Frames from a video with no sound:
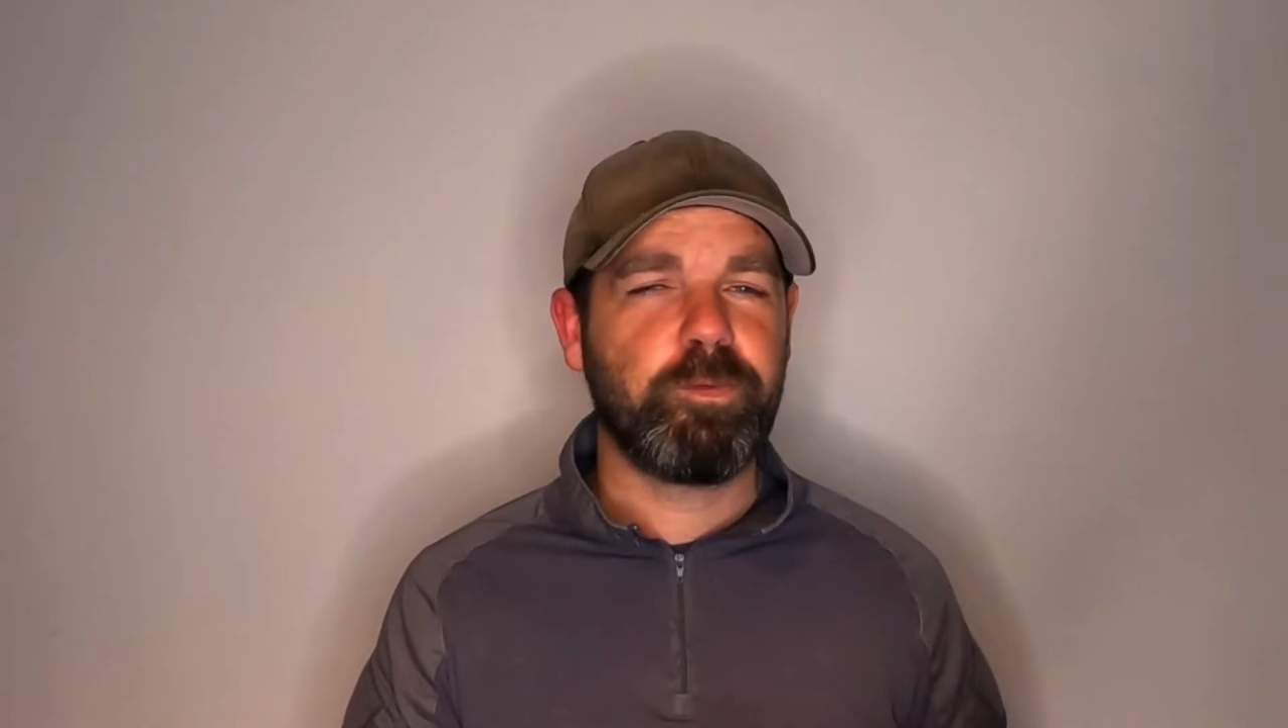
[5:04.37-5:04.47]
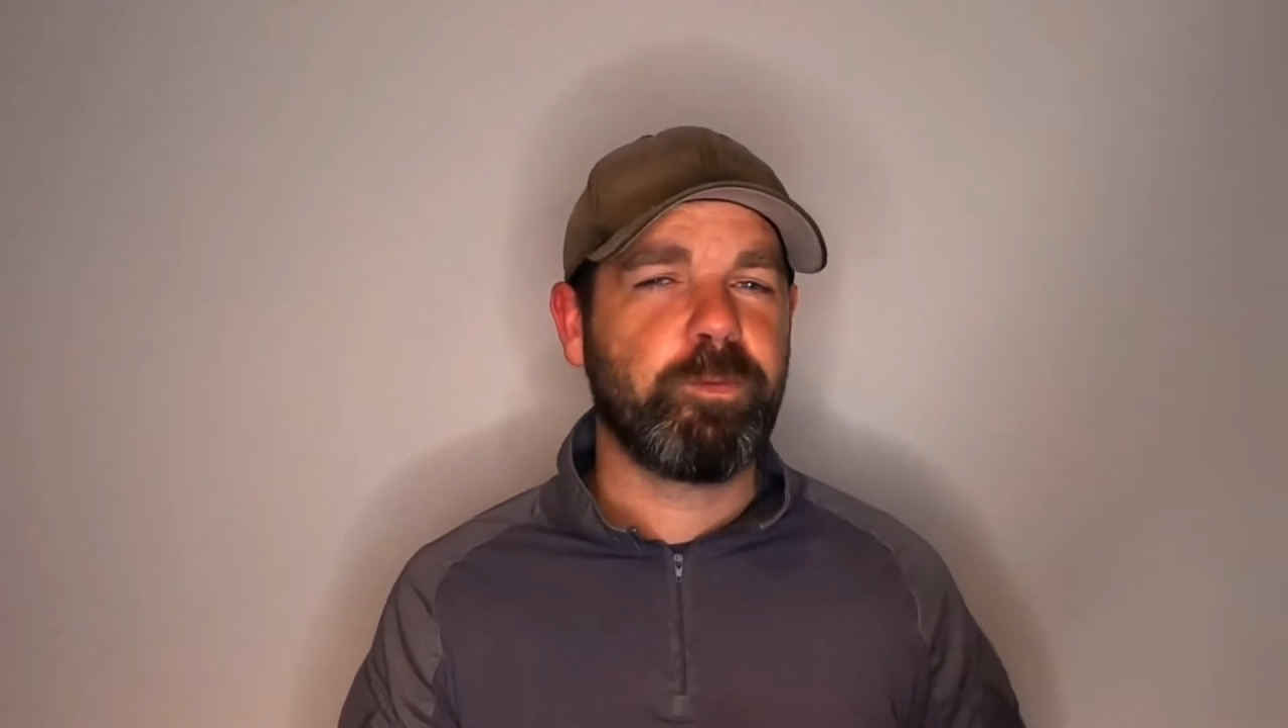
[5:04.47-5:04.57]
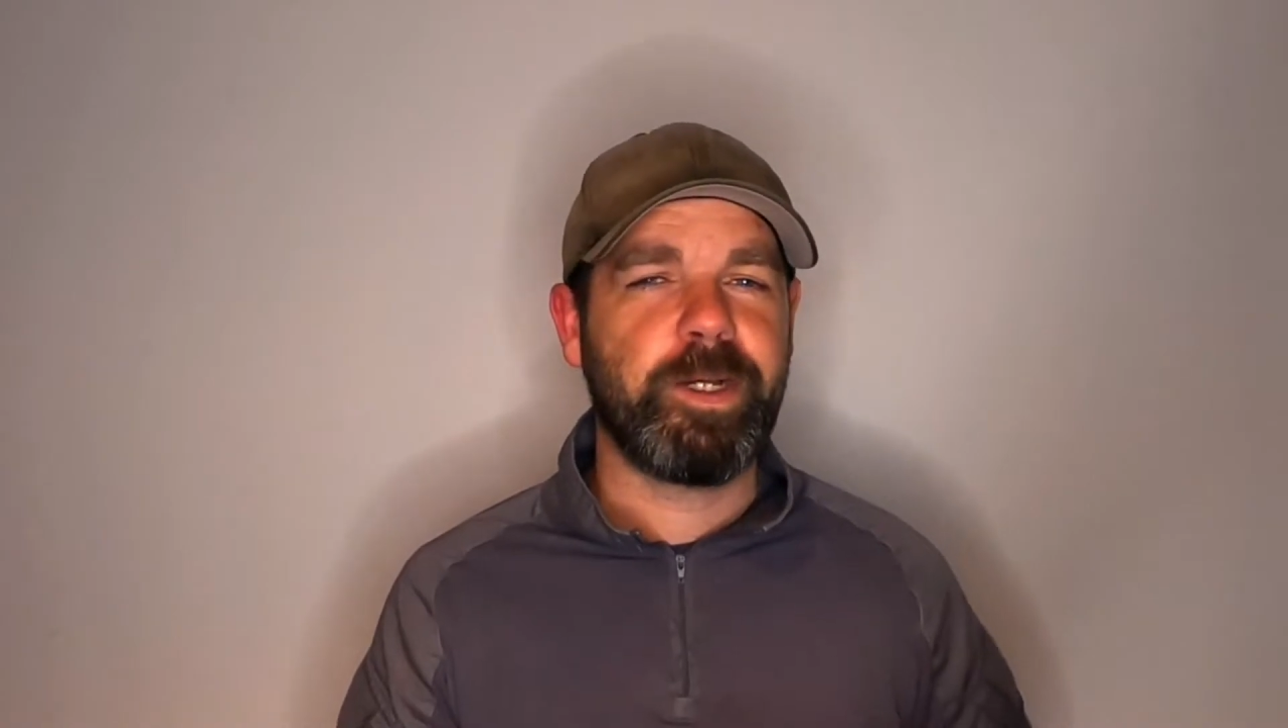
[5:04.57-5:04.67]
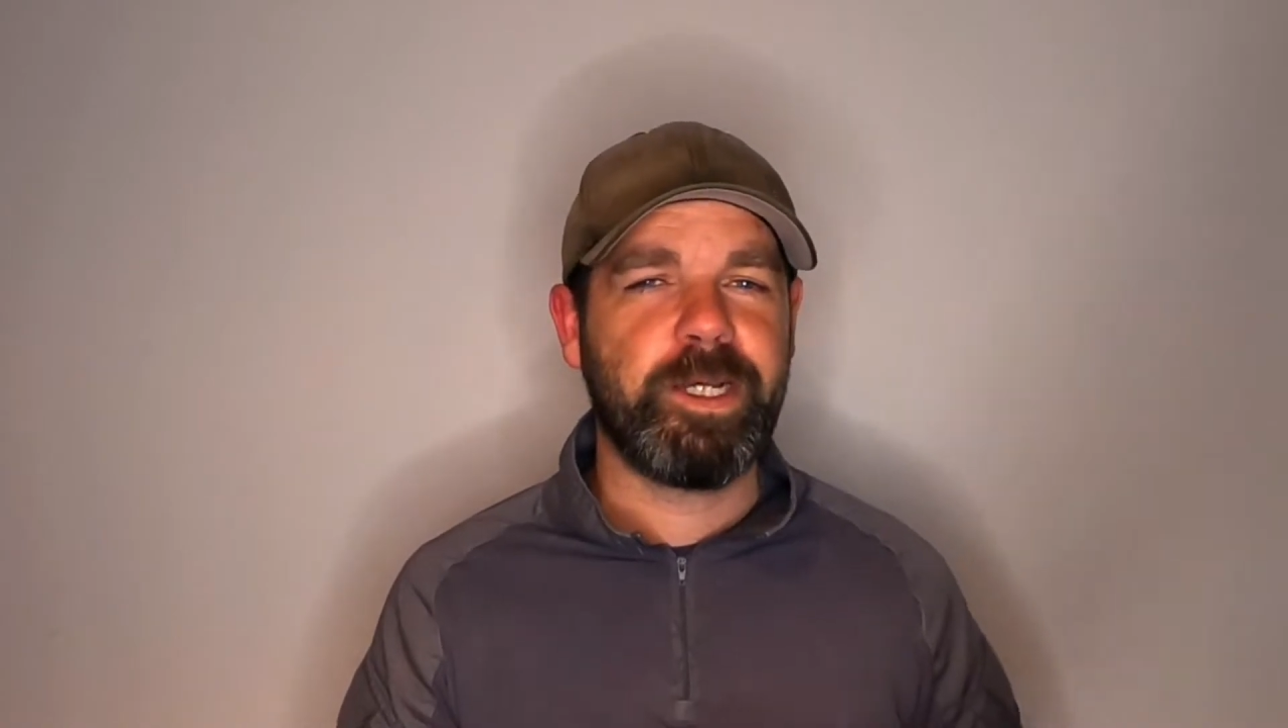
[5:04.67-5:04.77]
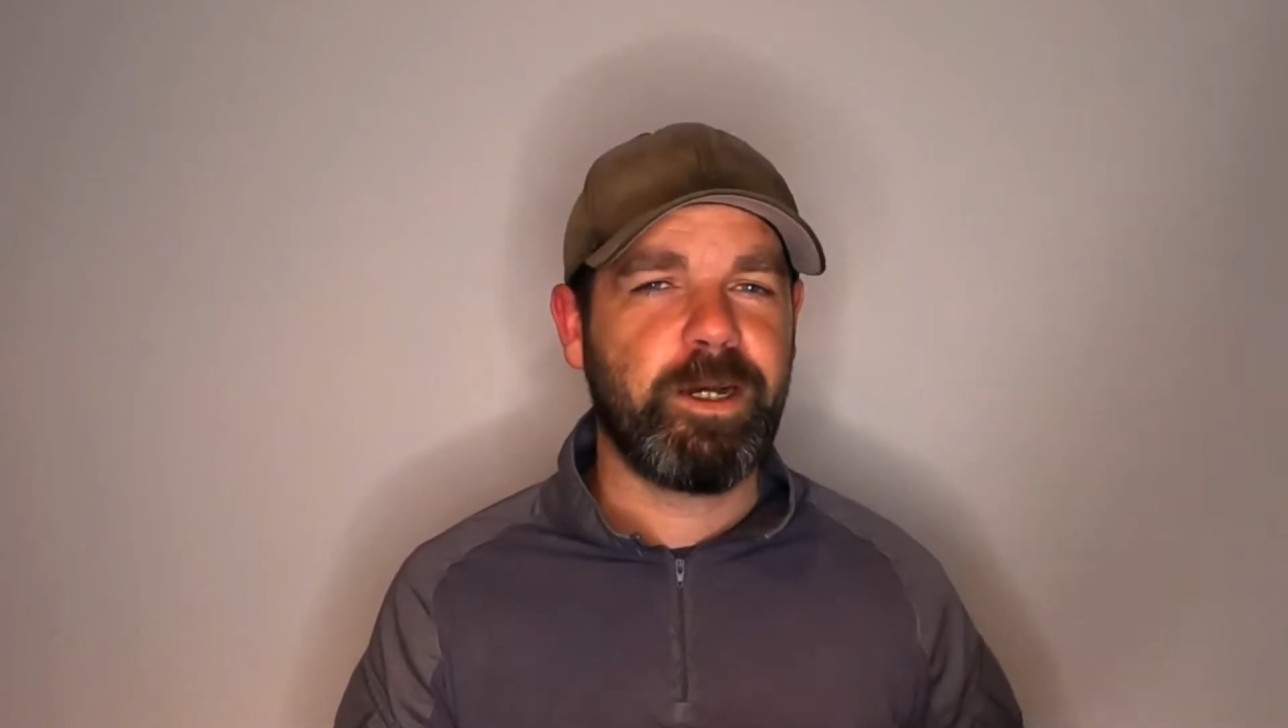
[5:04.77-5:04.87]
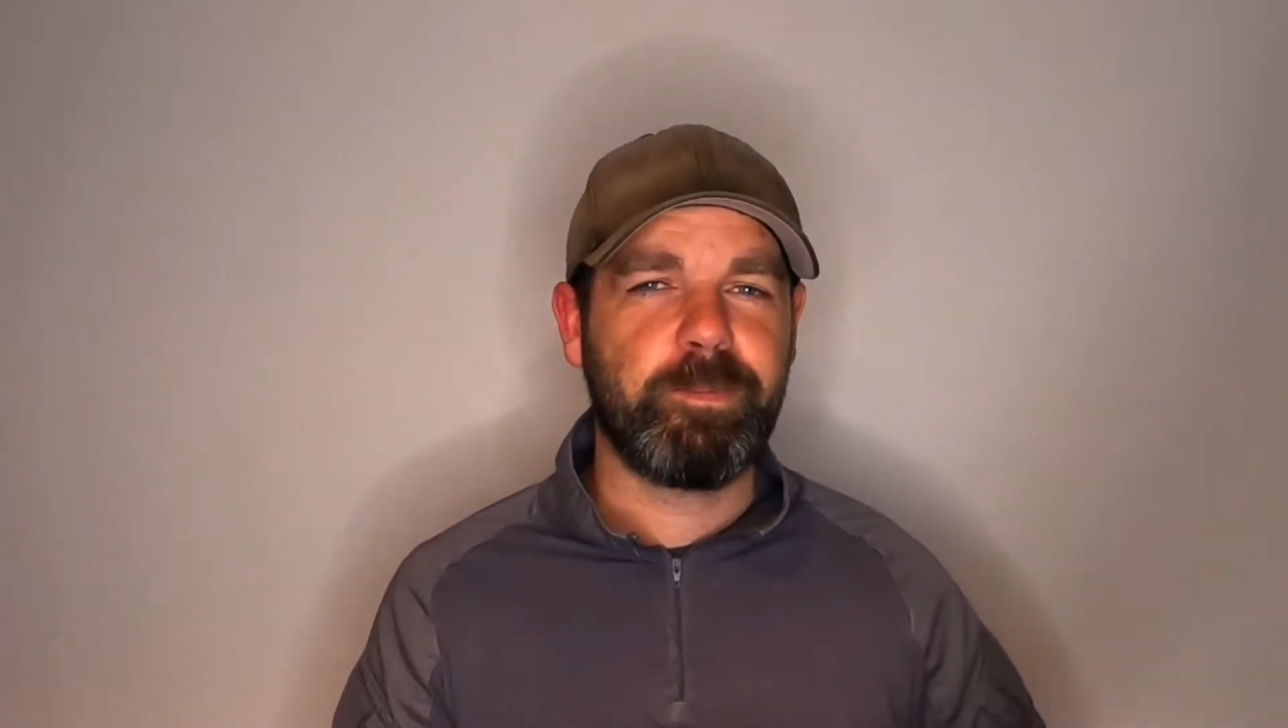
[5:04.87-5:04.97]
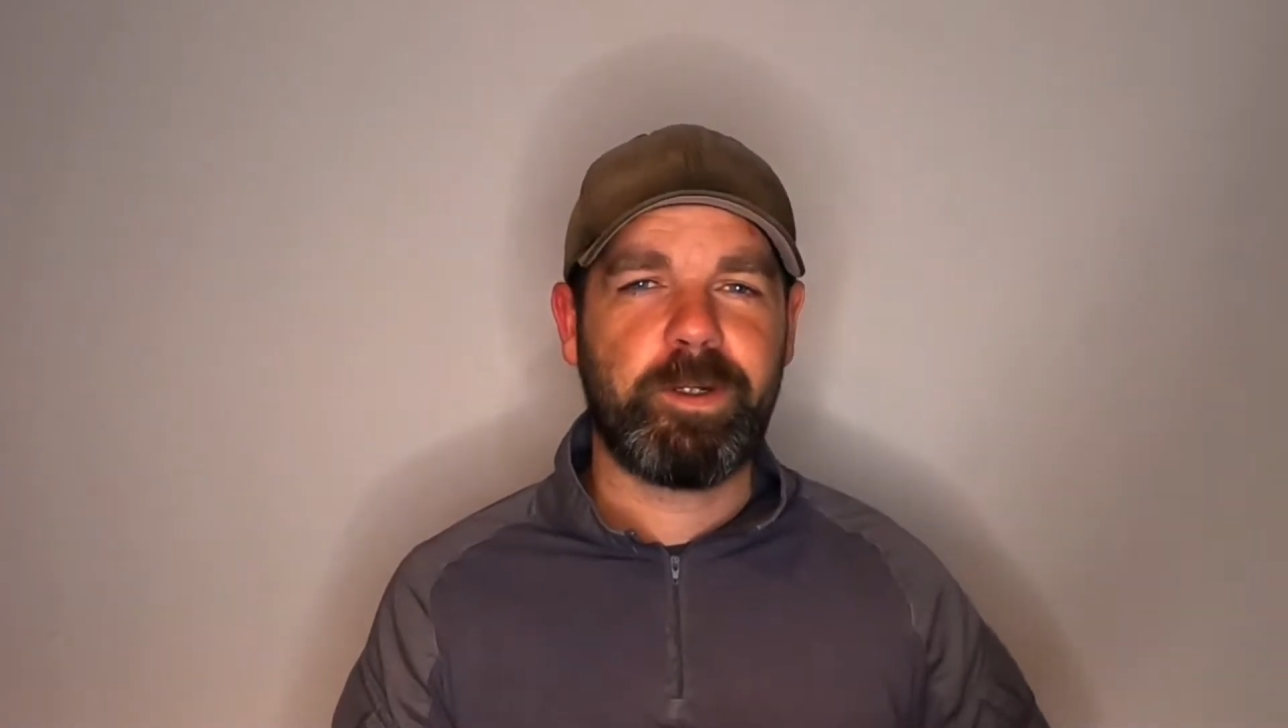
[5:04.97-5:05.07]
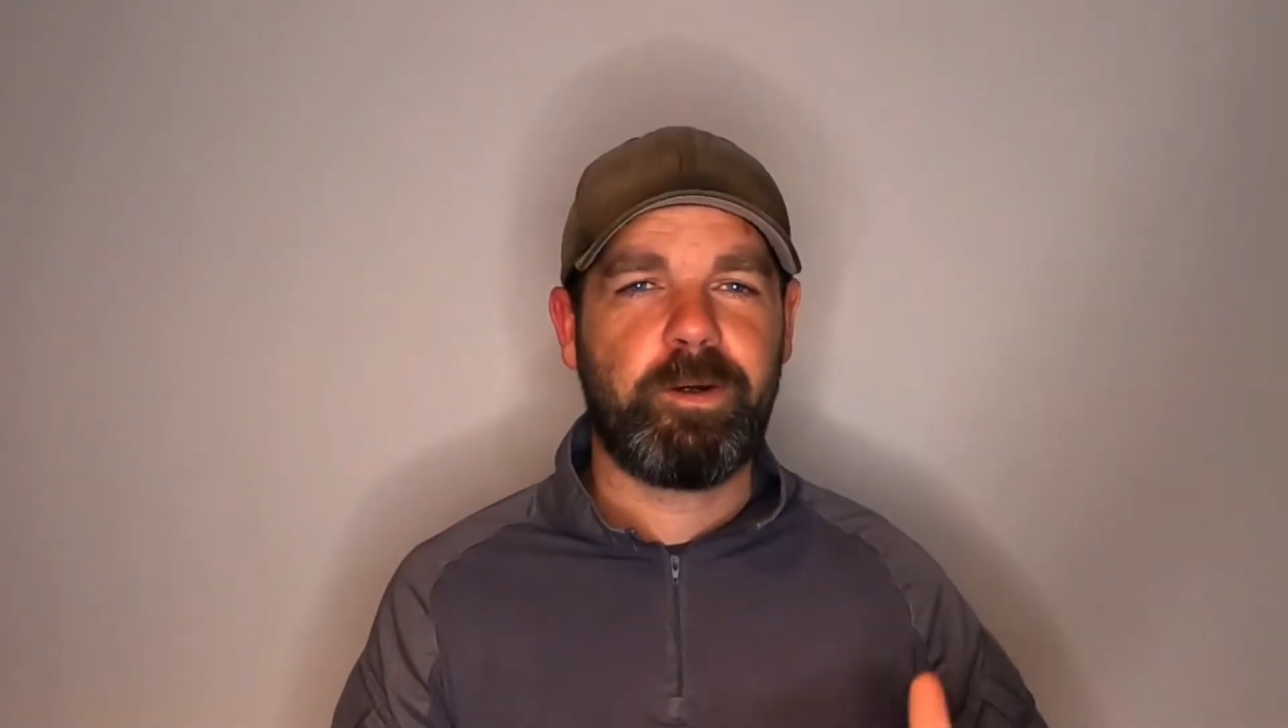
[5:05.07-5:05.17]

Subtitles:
the way up.